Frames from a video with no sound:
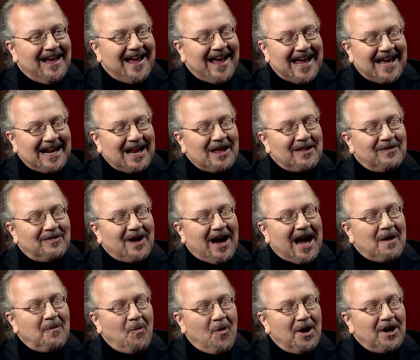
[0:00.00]
And
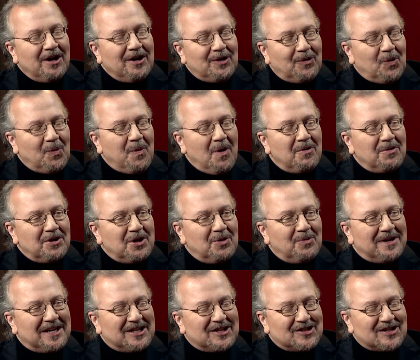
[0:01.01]
I want to quote you
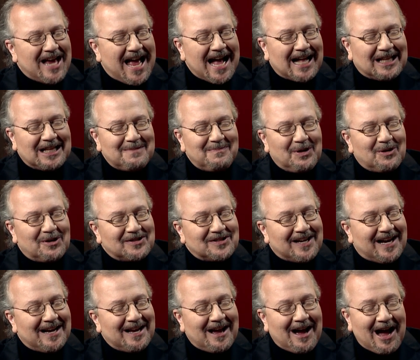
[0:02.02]
exactly, because
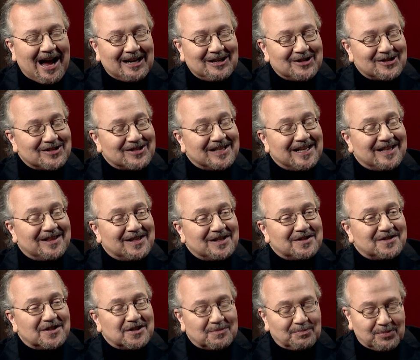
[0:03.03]
I just think
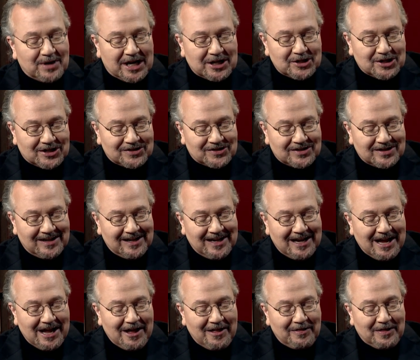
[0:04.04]
this is precious.
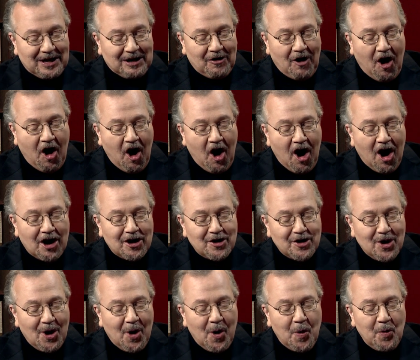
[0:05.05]
There are
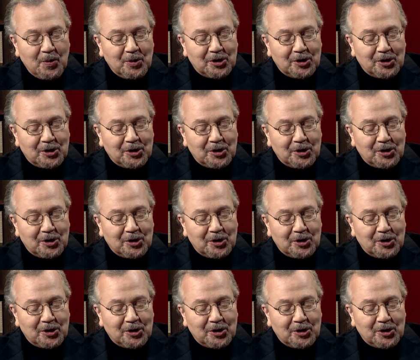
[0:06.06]
no